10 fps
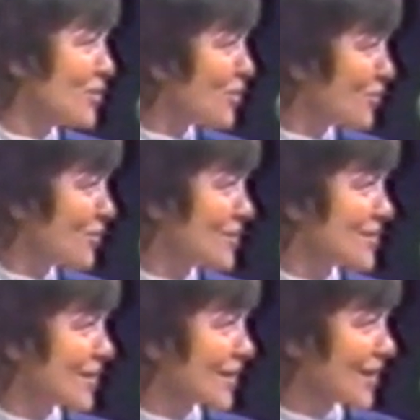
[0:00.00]
geography
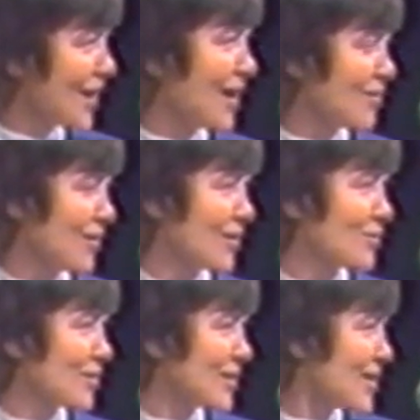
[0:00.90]
is that I can count on
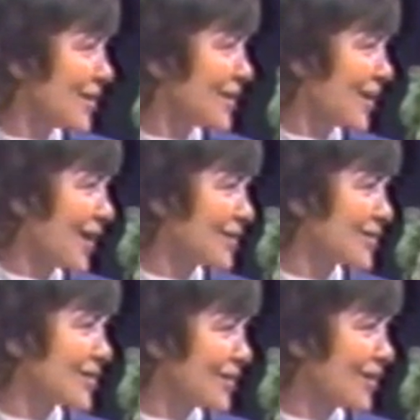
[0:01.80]
critique
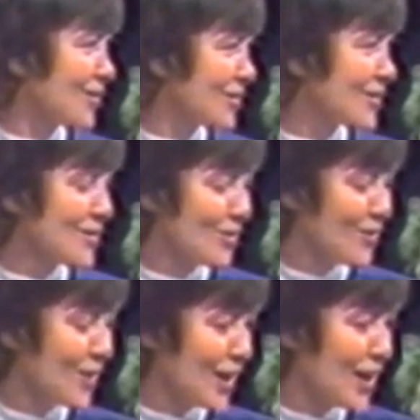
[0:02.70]
and, you know, this sort
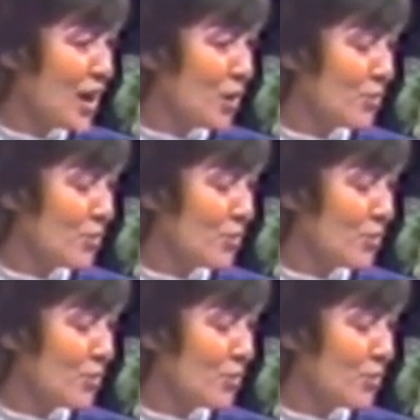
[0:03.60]
of thing.